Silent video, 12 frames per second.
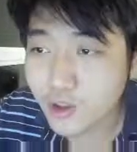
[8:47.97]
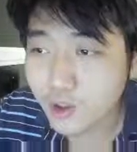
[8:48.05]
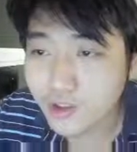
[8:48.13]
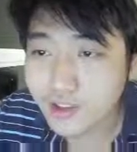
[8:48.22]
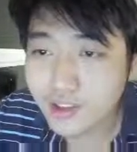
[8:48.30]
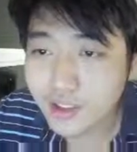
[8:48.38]

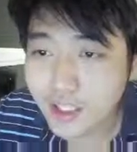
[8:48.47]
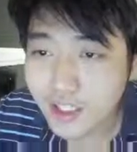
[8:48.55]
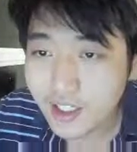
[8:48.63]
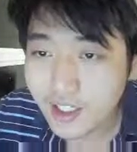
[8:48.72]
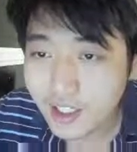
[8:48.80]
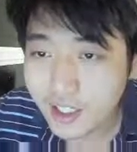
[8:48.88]
don't
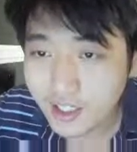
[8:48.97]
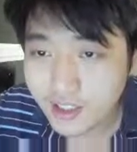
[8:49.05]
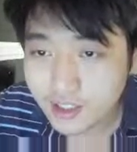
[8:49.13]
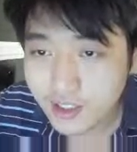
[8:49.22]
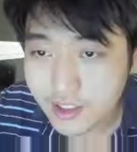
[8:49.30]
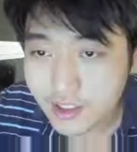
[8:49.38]
see
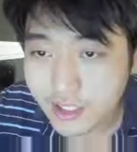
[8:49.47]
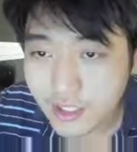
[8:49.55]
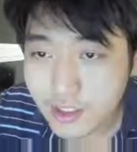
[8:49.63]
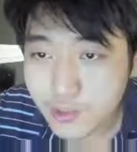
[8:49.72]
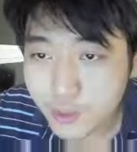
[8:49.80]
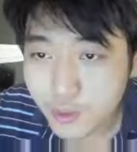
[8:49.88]
is
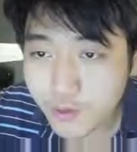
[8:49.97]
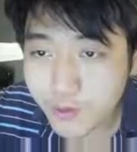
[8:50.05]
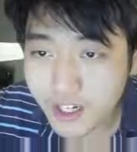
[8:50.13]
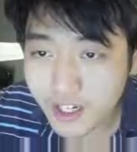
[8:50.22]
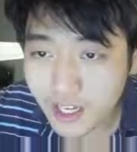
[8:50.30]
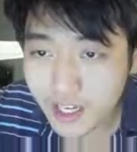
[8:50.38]
this
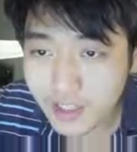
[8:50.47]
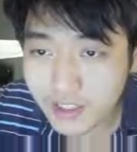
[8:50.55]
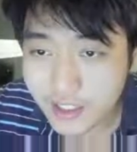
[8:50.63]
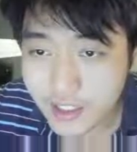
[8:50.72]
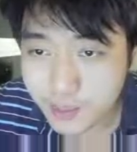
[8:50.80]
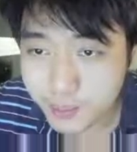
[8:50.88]
movement and then
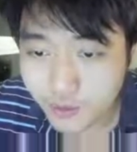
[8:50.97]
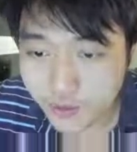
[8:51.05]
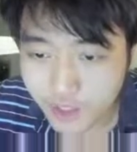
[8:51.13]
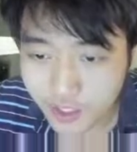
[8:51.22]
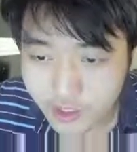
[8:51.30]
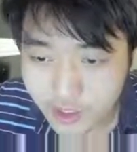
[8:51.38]
this
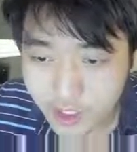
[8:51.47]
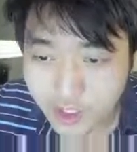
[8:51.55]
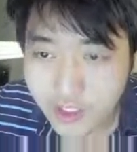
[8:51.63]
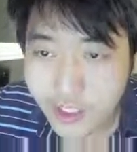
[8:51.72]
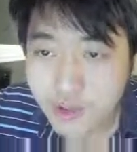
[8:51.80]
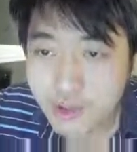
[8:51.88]
movement. They're
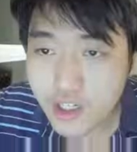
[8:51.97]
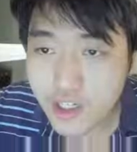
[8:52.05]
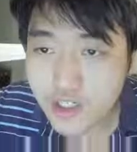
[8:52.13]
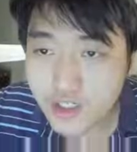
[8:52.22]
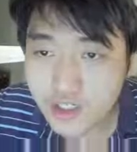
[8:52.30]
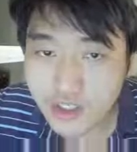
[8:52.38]
literally
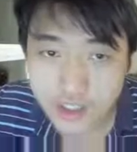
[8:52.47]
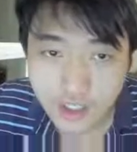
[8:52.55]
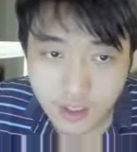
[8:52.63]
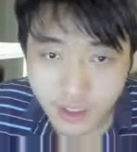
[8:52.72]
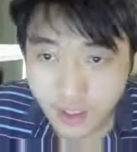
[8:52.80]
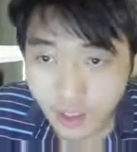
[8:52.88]
just
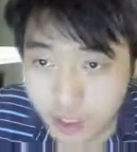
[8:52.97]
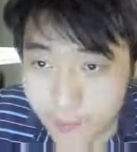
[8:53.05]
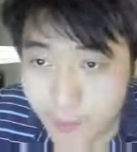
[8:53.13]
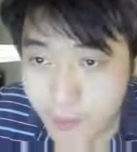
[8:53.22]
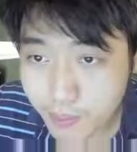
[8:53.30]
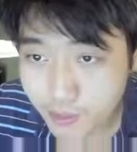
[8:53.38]
a lot of
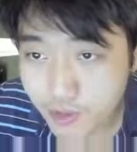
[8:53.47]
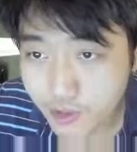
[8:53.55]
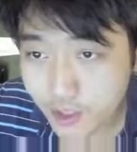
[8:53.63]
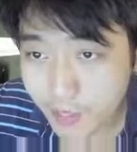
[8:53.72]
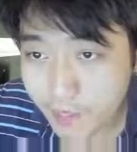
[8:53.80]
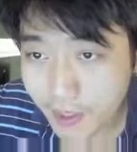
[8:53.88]
people
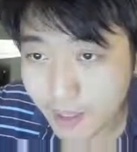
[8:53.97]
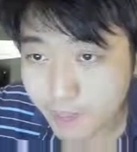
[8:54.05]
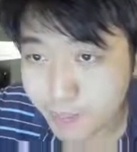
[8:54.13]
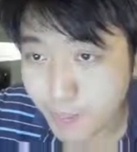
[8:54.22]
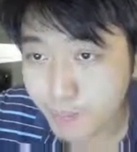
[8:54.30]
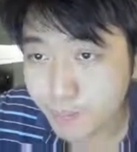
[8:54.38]
started buying
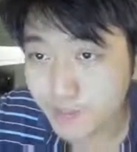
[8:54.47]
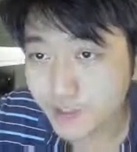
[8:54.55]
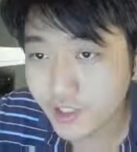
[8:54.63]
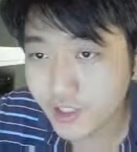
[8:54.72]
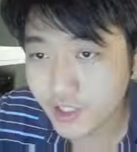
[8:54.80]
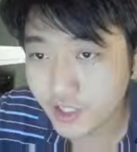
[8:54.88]
put
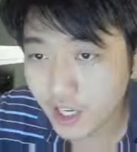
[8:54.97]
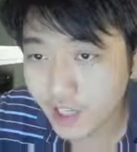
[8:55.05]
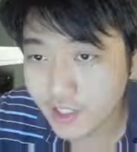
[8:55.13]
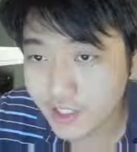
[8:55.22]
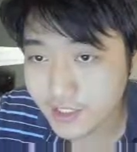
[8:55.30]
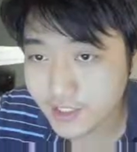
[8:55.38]
position
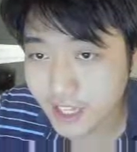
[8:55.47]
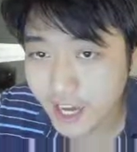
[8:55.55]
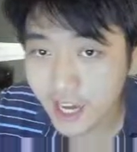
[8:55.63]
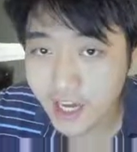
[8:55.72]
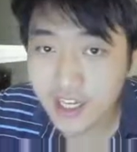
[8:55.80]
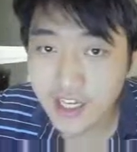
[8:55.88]
on this
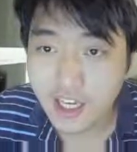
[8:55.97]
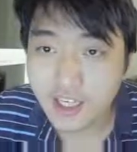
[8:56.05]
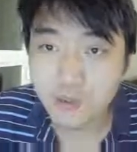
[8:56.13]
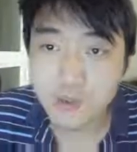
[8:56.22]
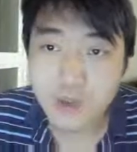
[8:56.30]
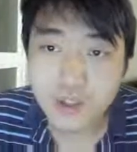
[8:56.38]
day. And
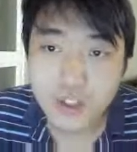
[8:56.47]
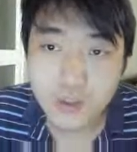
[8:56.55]
then what the